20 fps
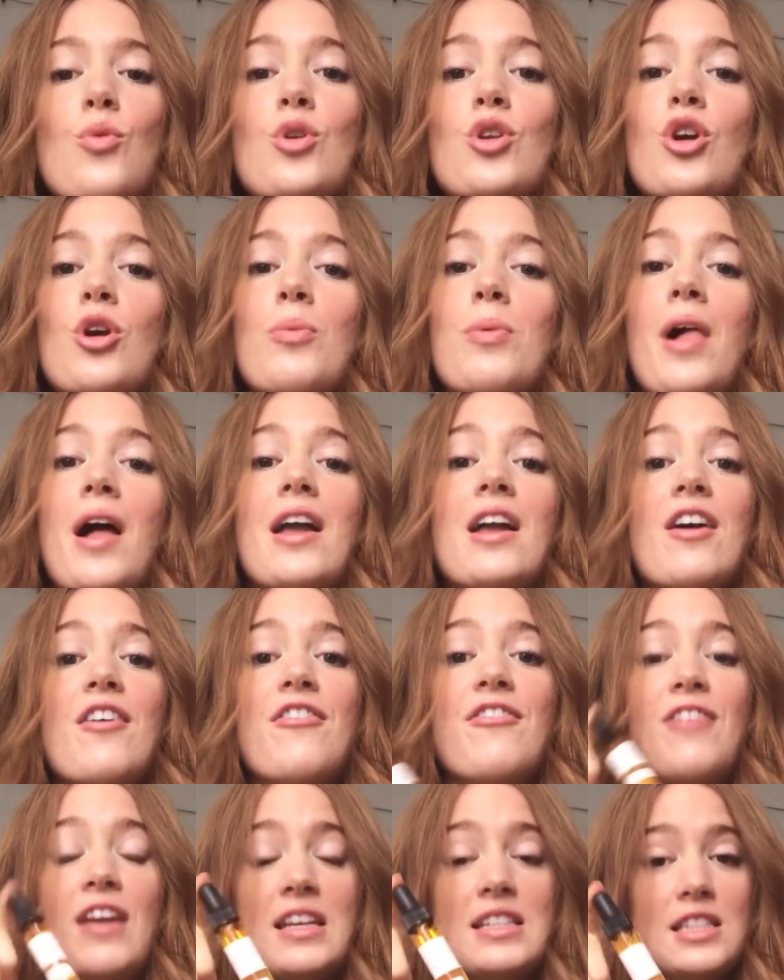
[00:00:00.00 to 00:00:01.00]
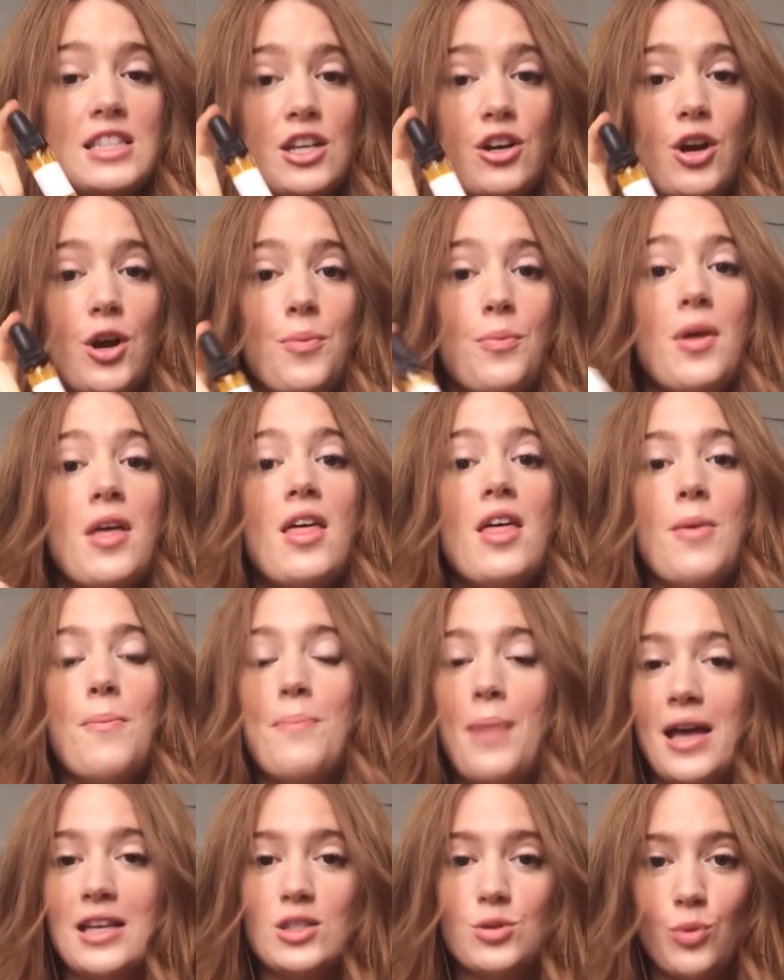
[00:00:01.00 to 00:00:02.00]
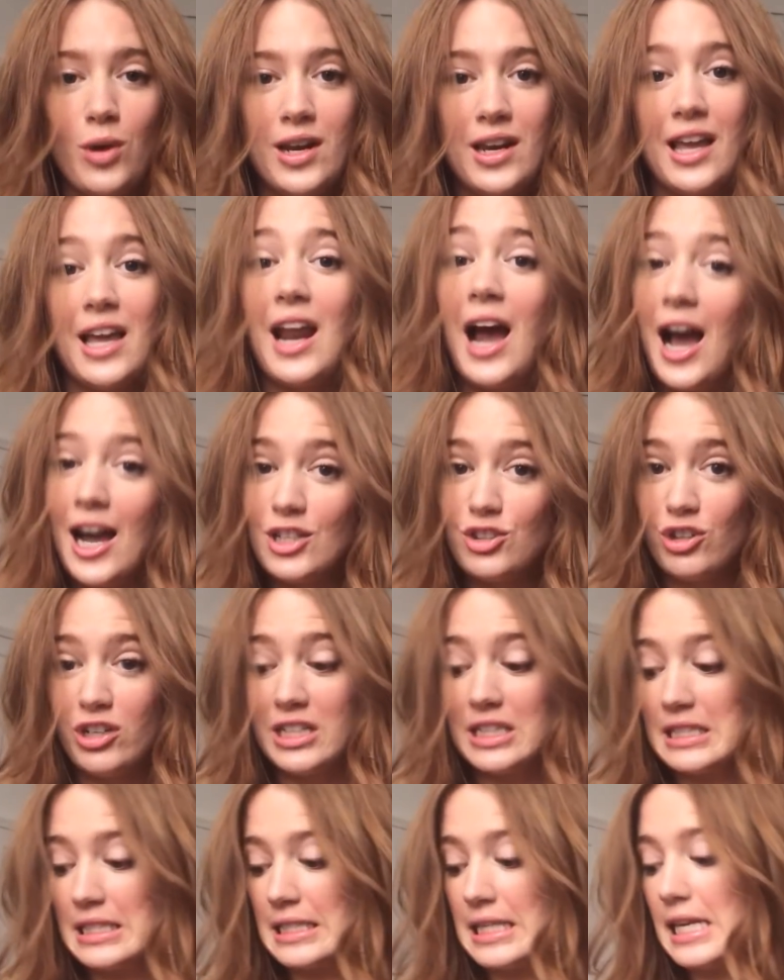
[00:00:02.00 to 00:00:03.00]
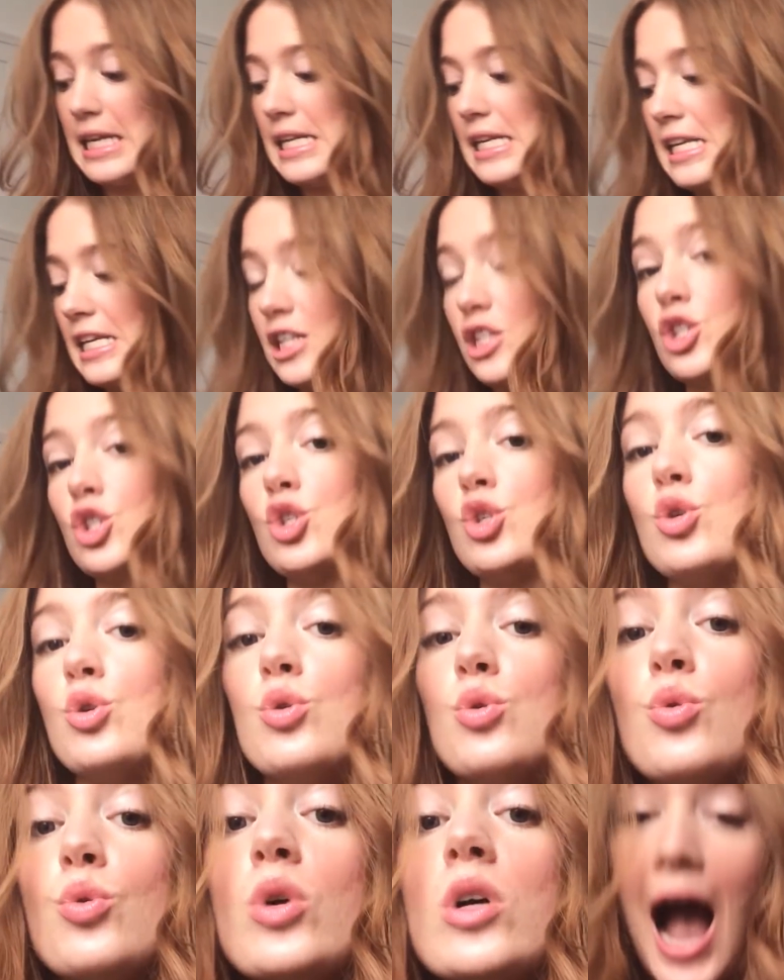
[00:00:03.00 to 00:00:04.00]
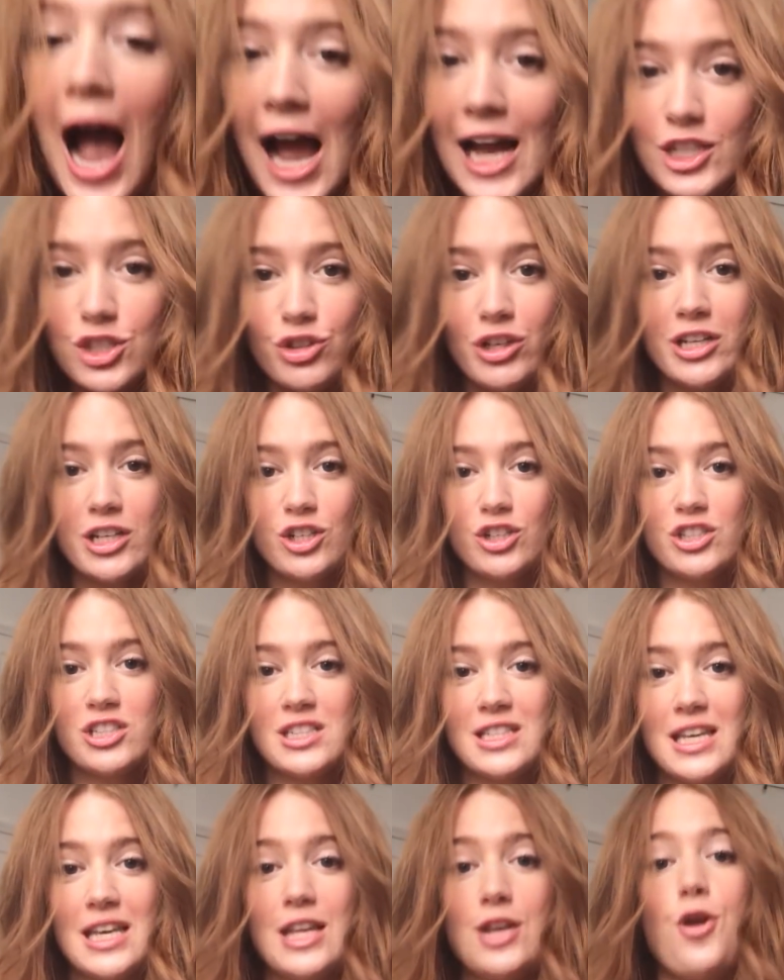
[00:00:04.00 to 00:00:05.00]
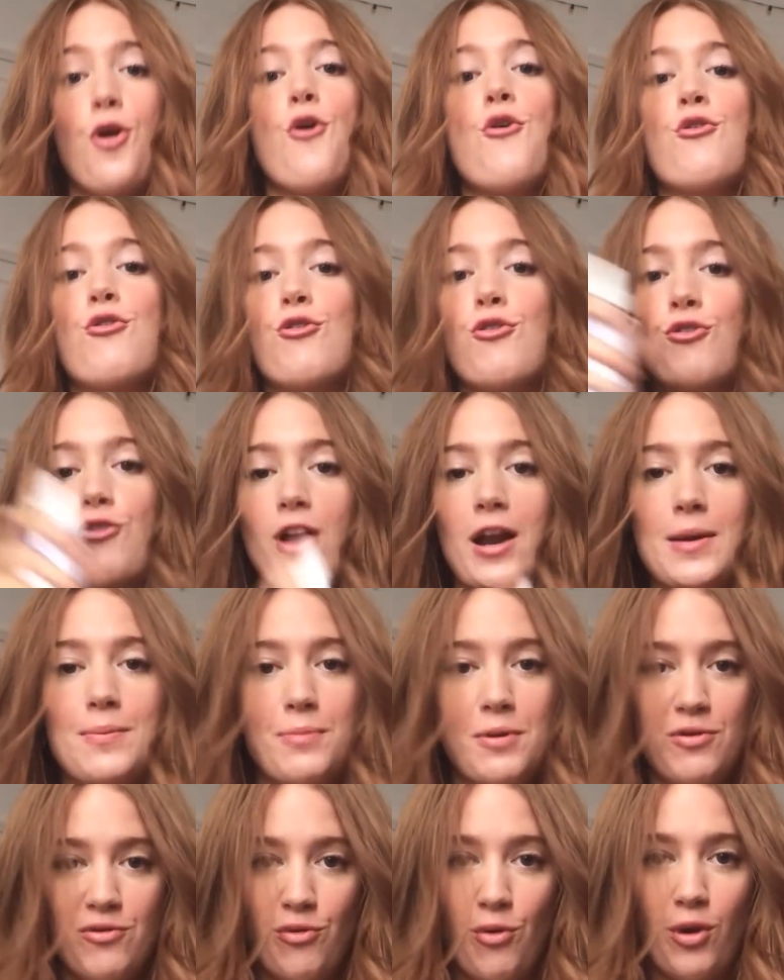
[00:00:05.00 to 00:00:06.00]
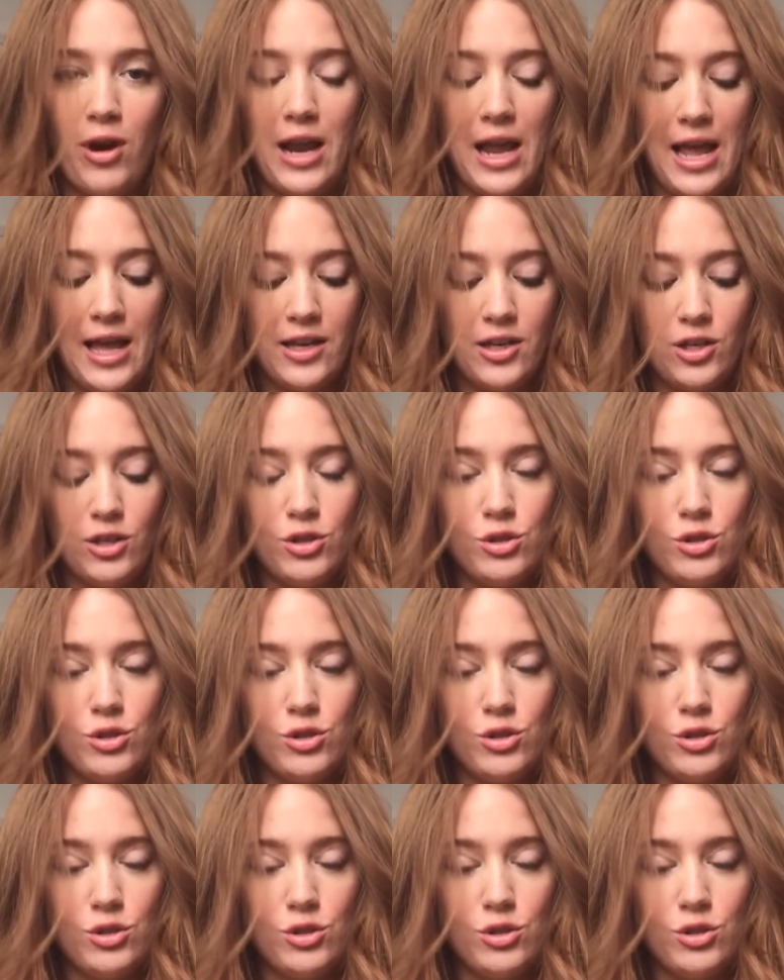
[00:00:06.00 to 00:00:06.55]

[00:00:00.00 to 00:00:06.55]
When you're applying a face serum, the best way to get hydrated skin is to hydrate your skin right beforehand.